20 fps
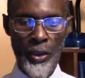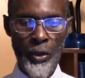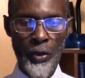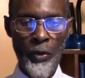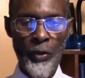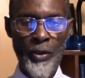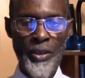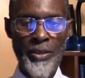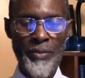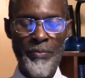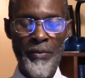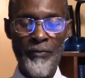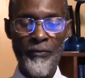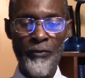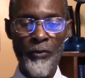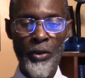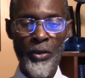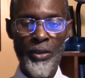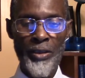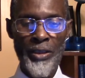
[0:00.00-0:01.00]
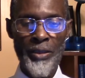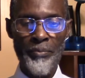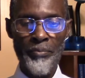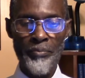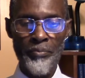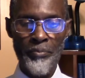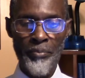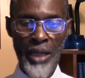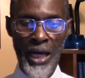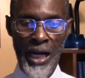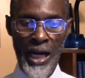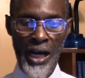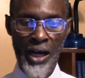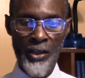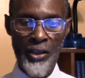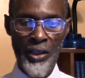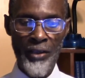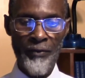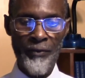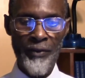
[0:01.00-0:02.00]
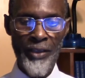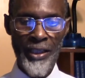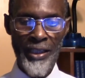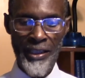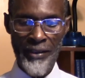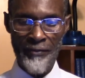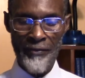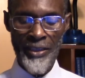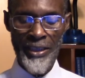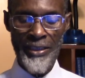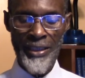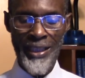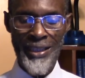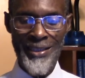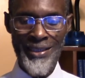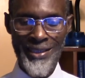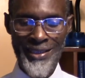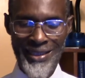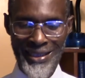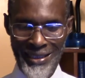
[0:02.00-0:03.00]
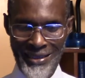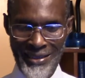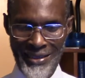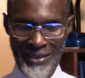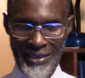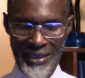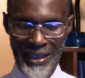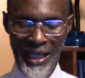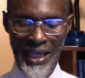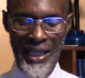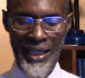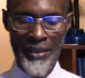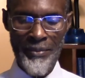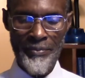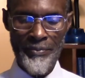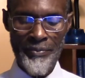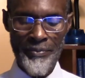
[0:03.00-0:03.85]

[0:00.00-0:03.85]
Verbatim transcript: who is before the bar of heaven at this time,